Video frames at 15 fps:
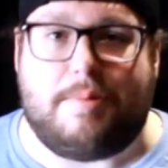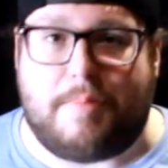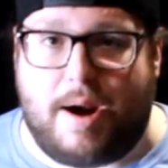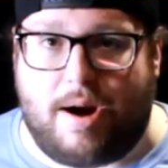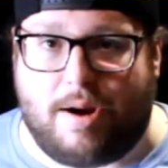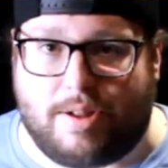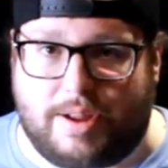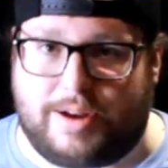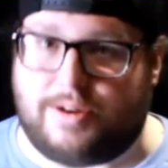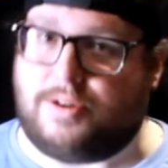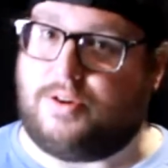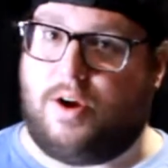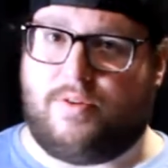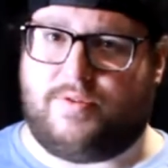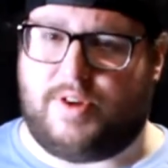in Maryland,
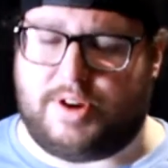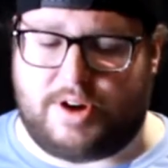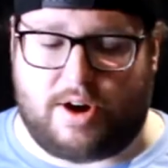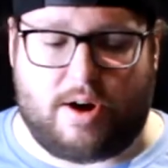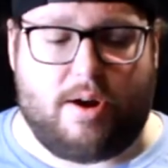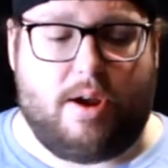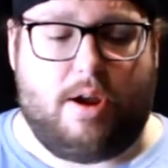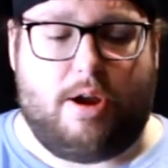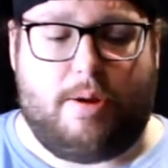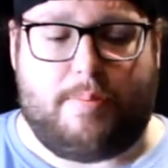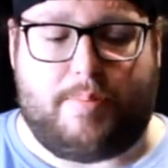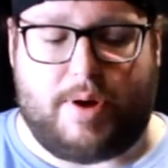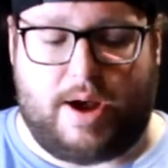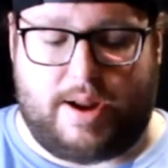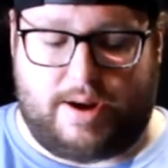go figure.
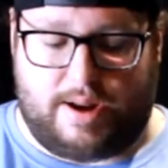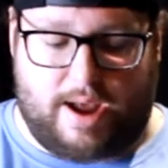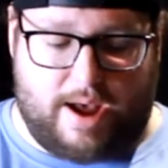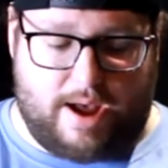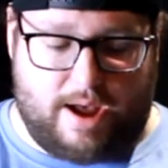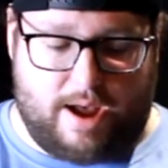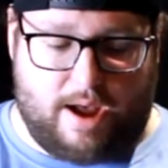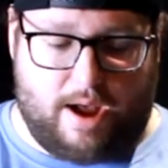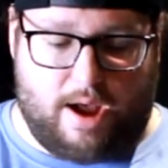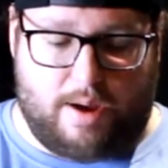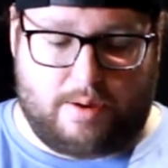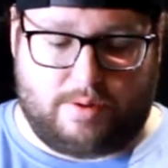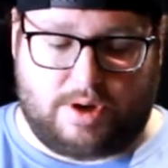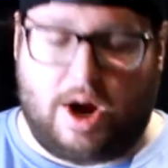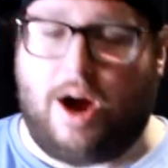
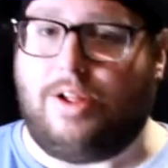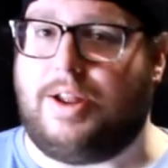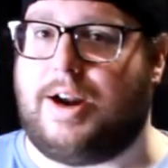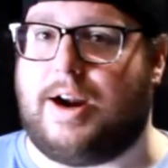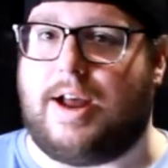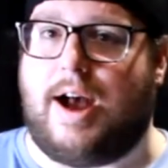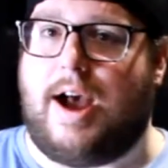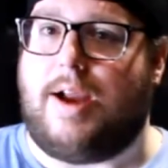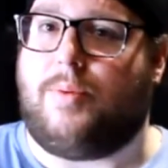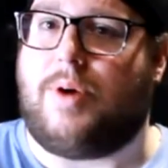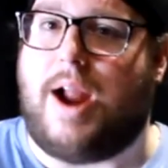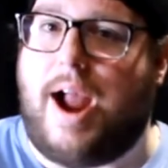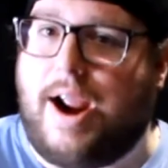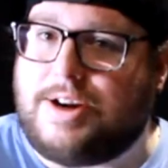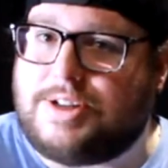But Colin and I were
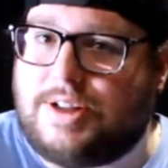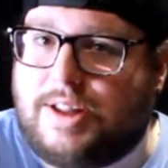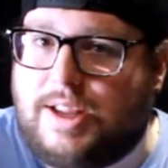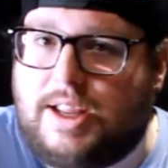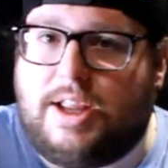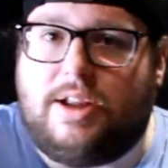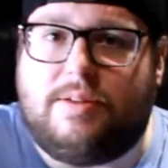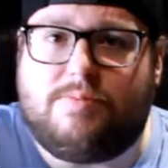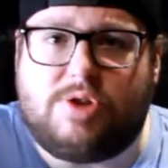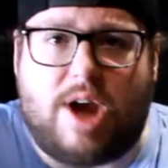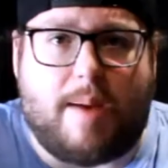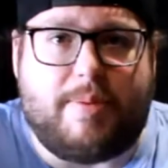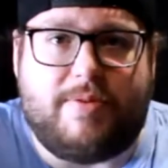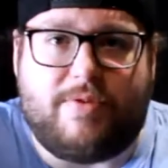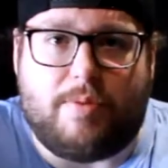actually
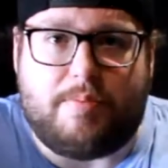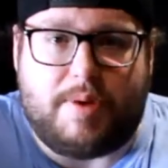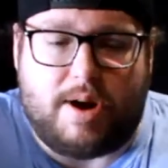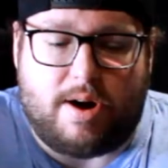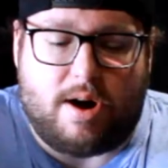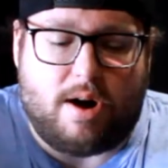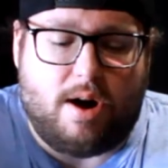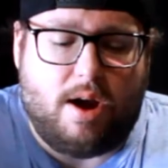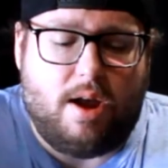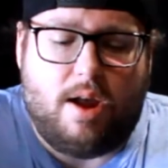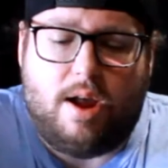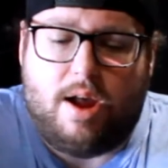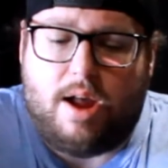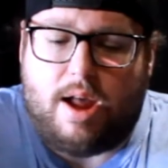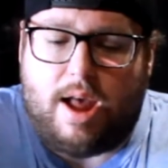shopping for beer
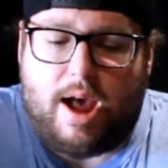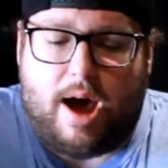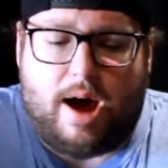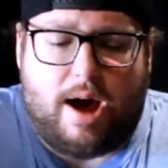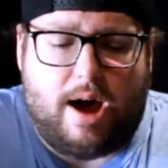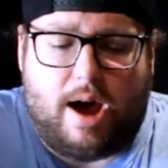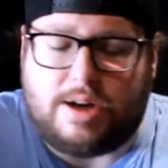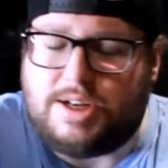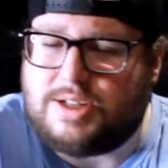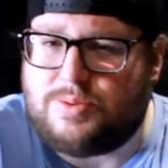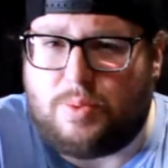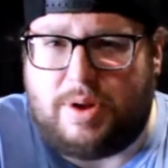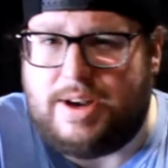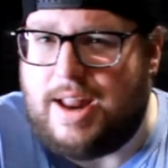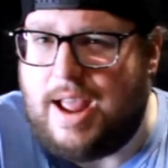just
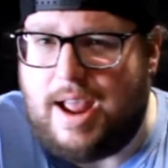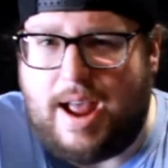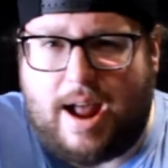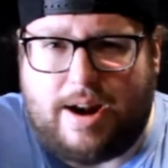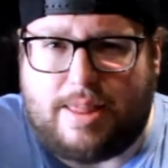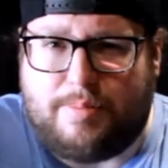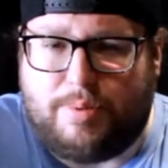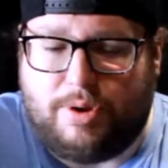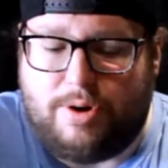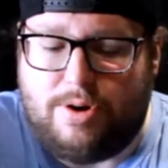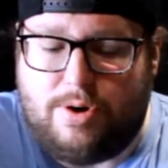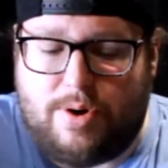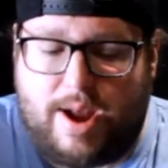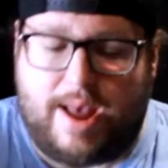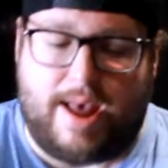one day out of the
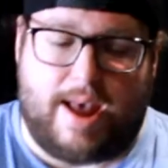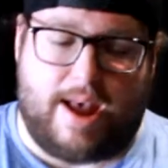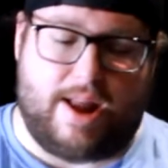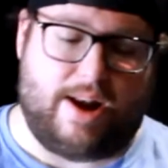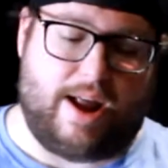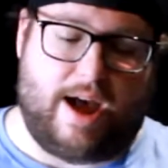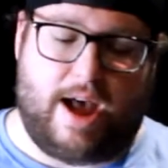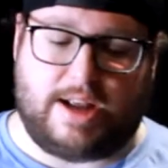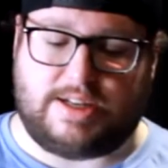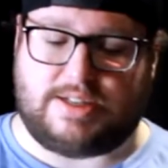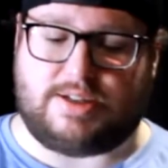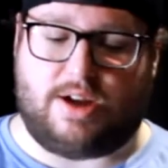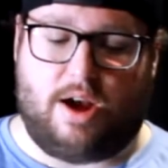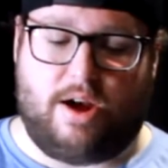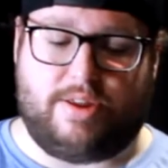blue, and I
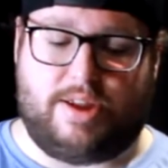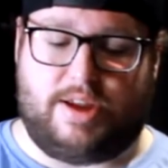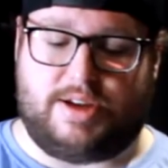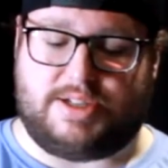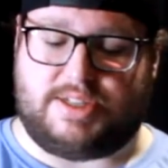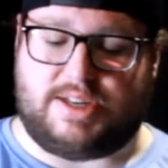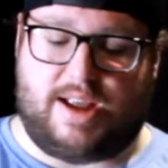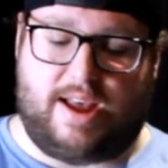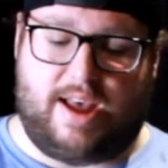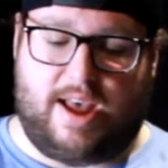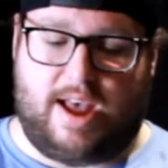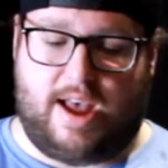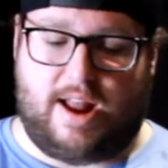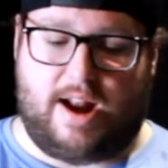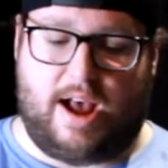saw this,
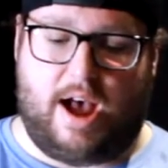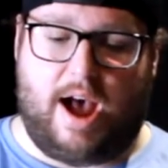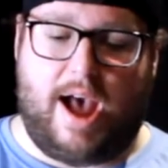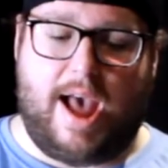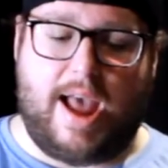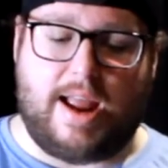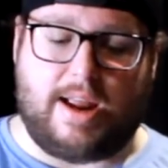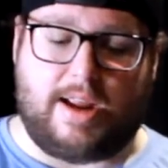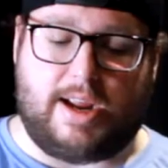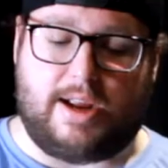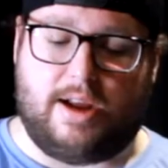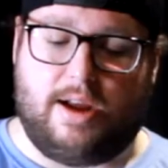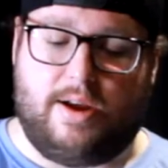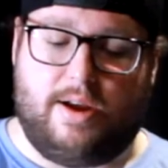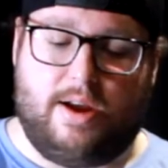and I
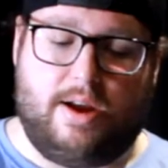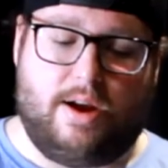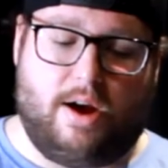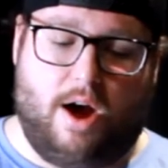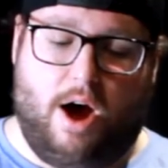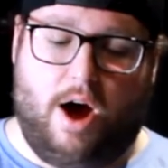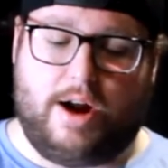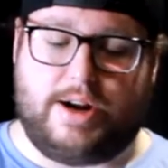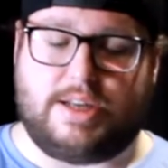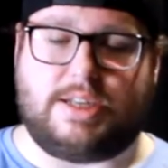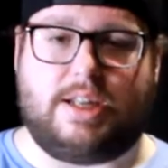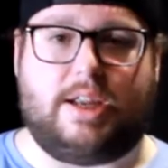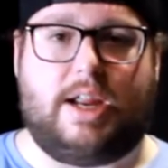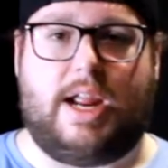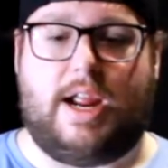
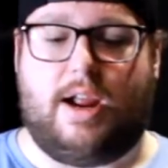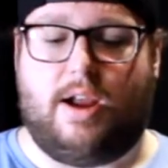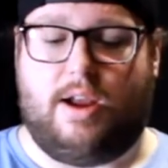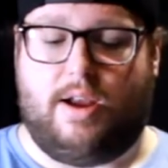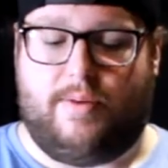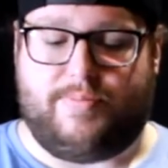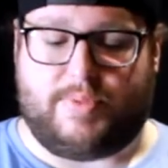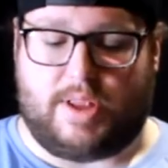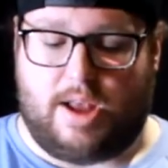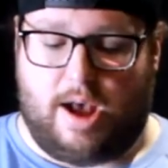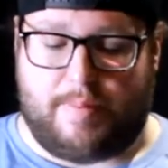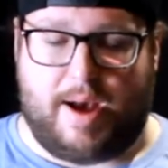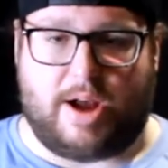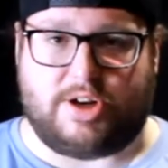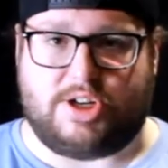honestly
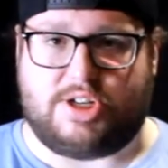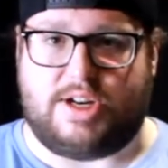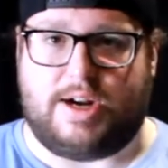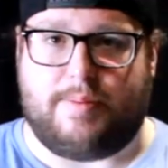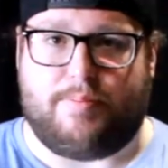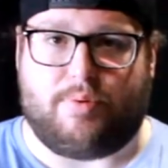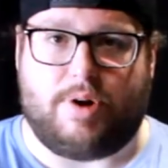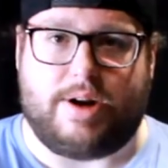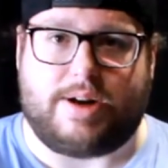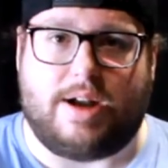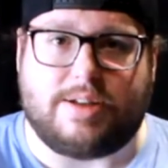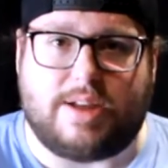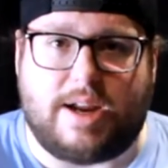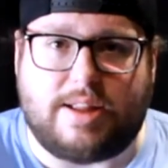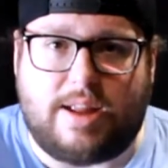about shit a brick. I
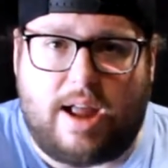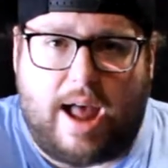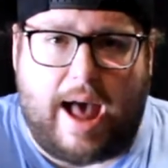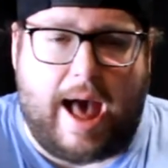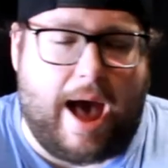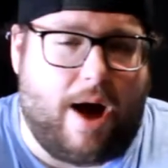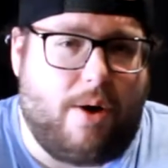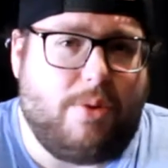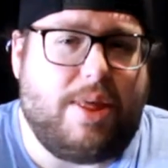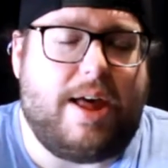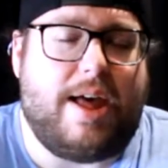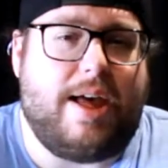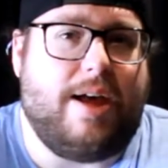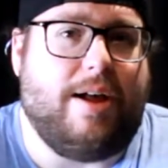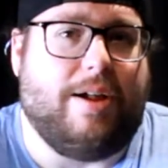was like, how the
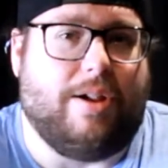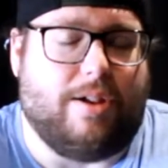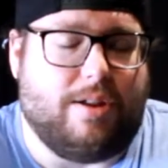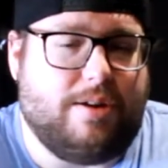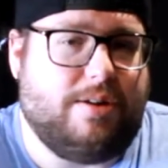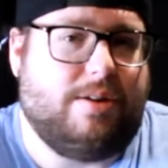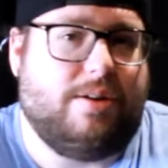hell